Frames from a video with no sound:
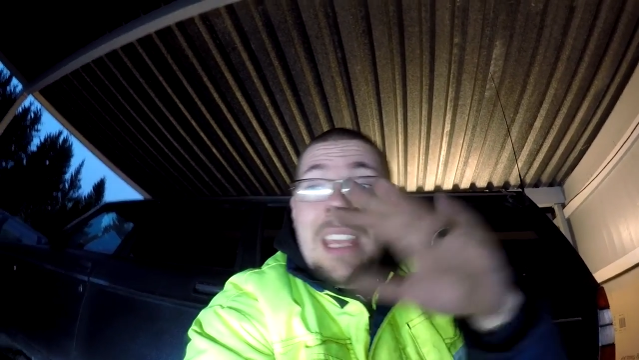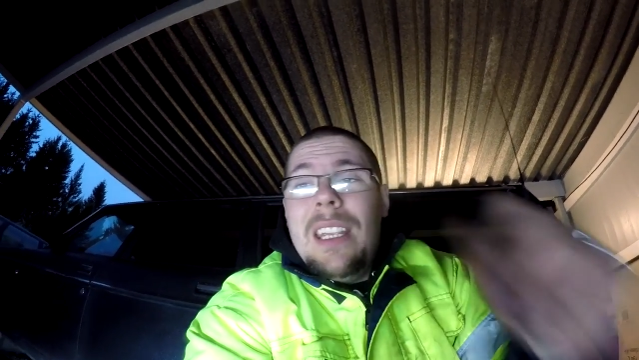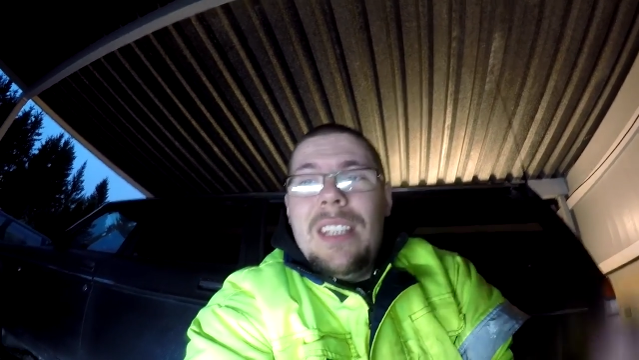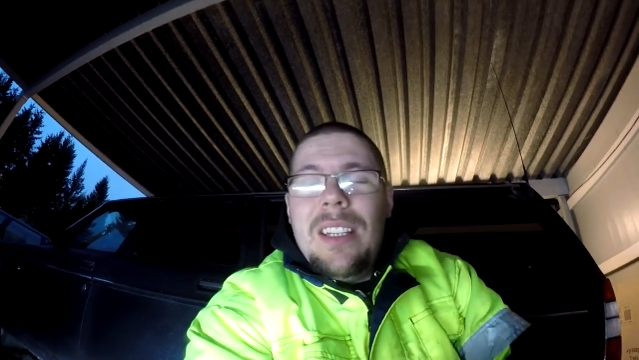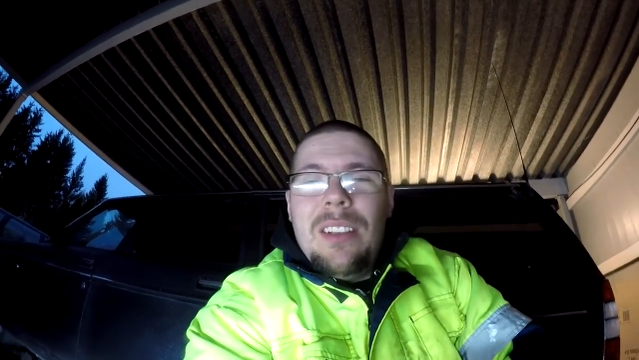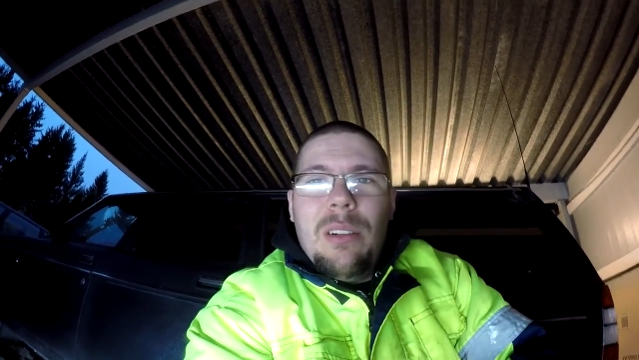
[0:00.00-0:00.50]

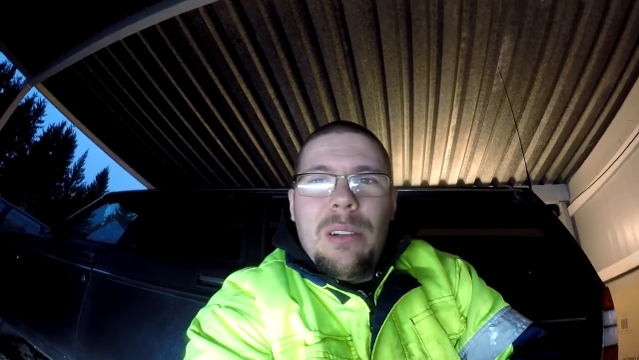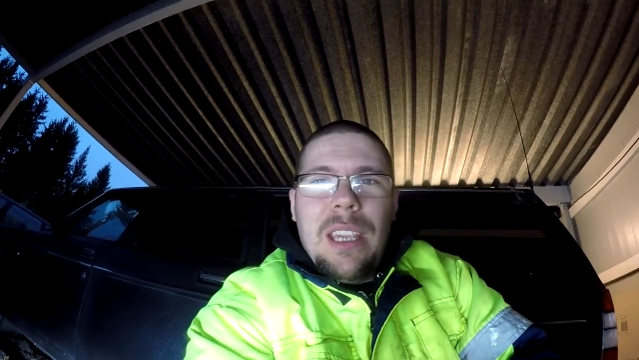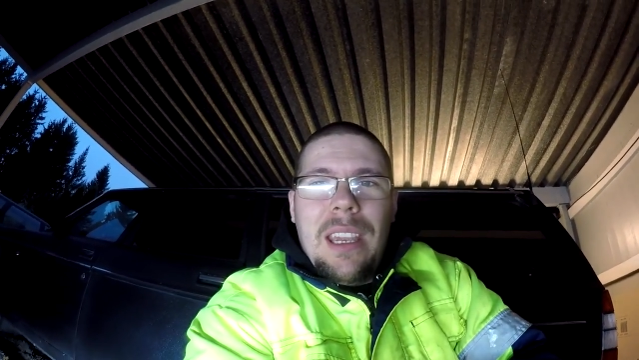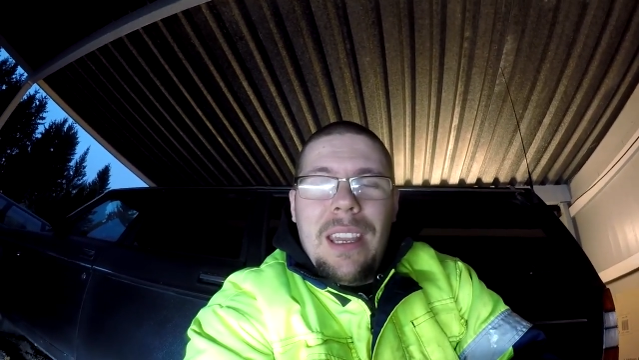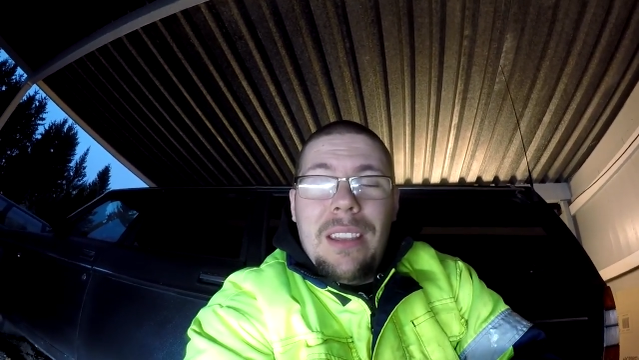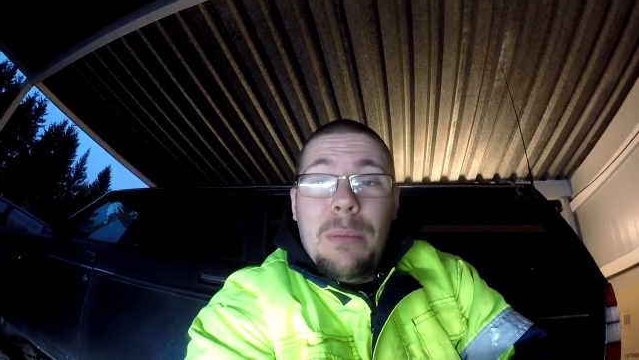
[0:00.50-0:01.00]
Is it
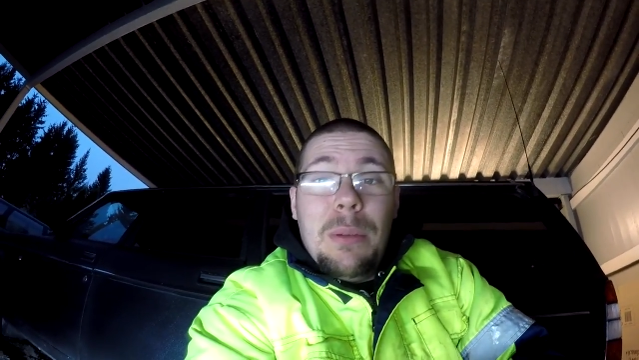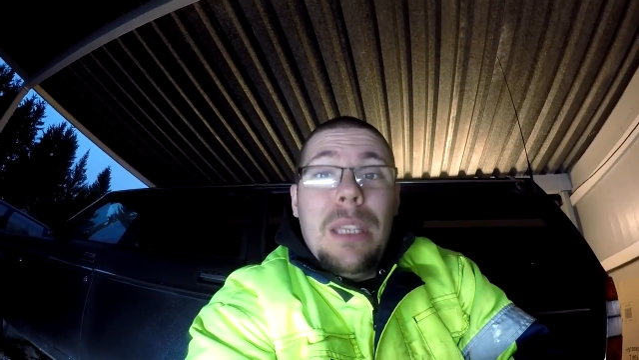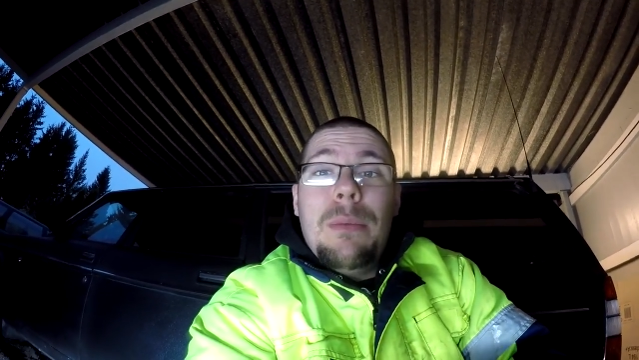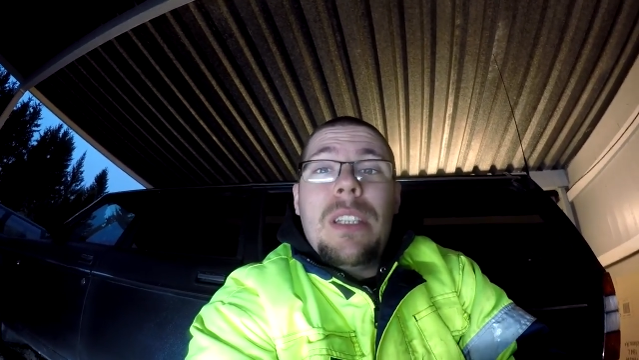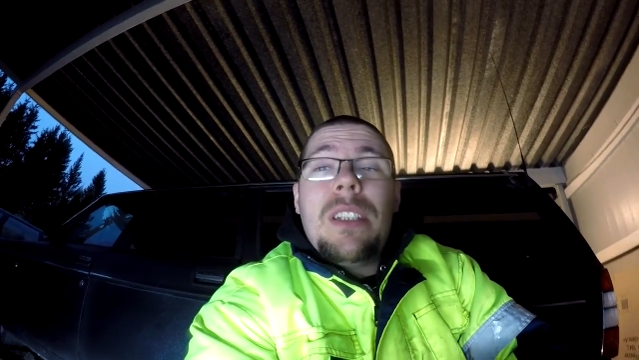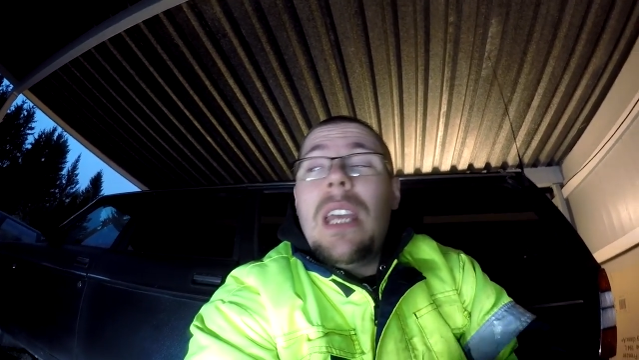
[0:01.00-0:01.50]
okay? The
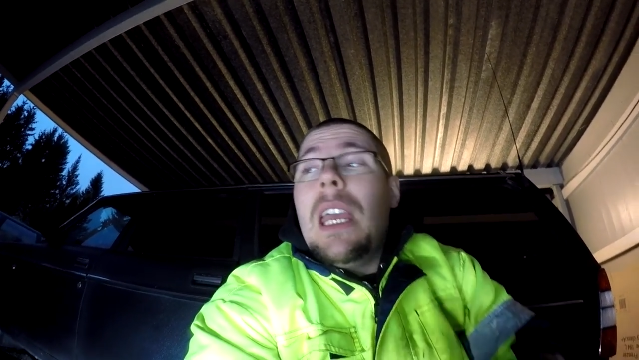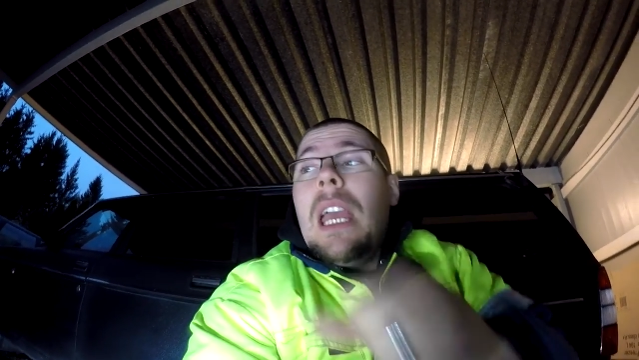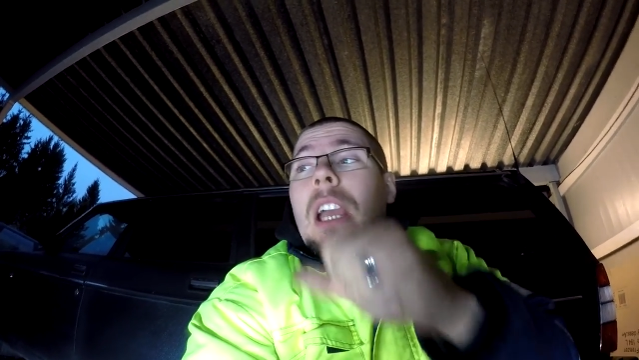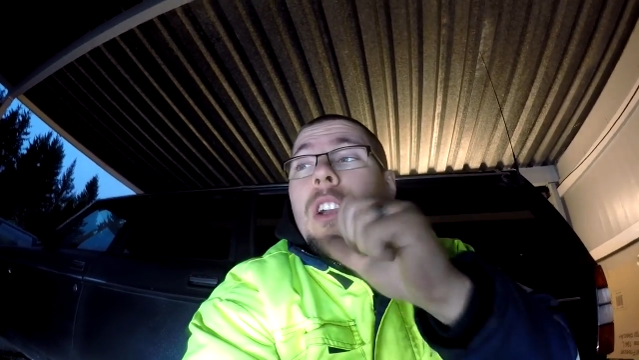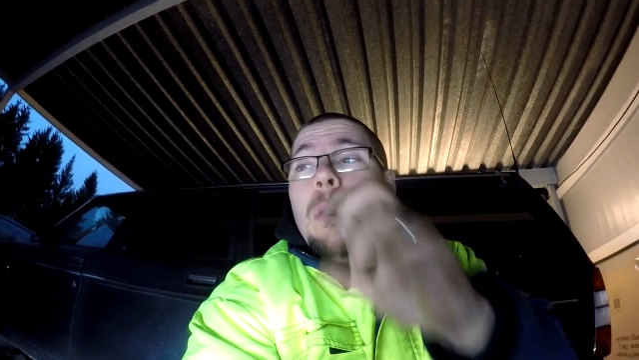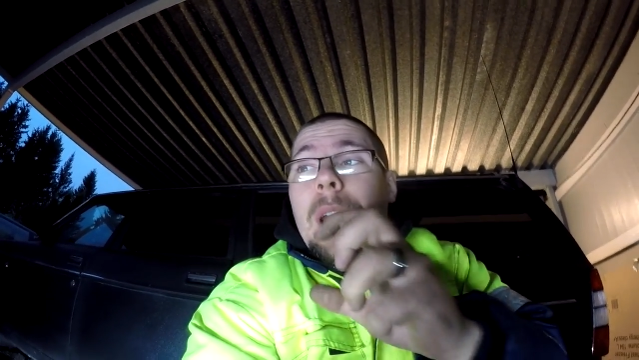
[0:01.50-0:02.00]
beam is
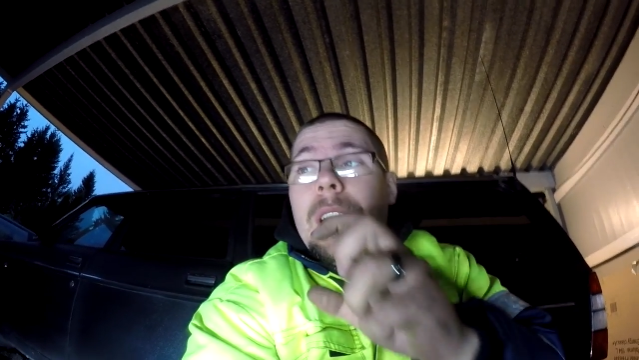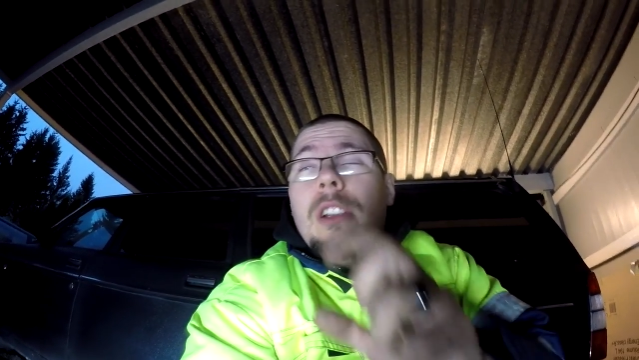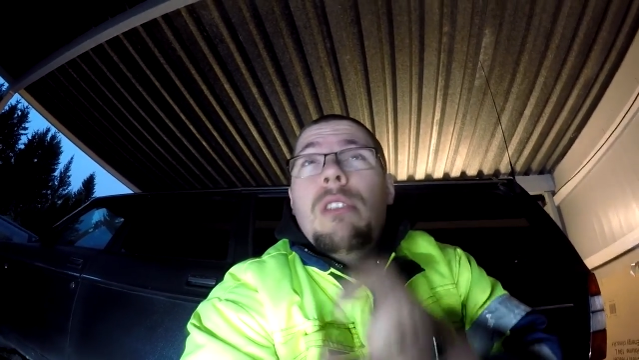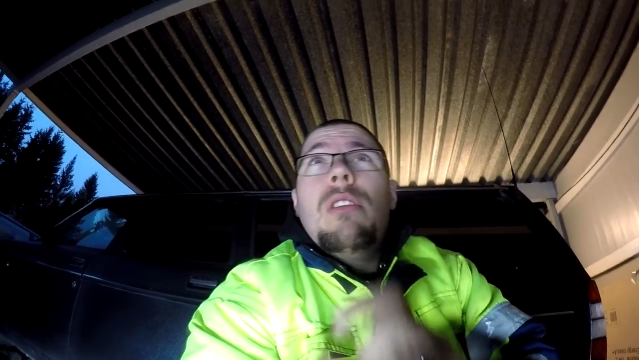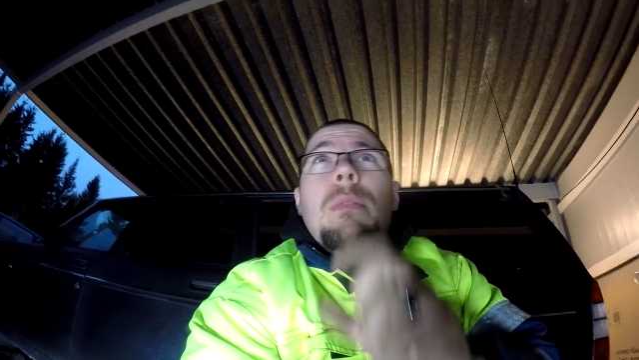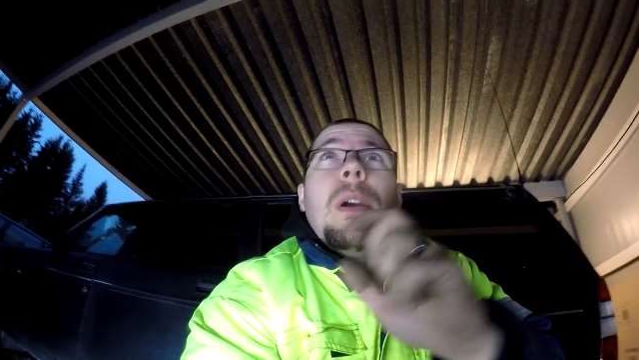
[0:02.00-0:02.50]
quite good,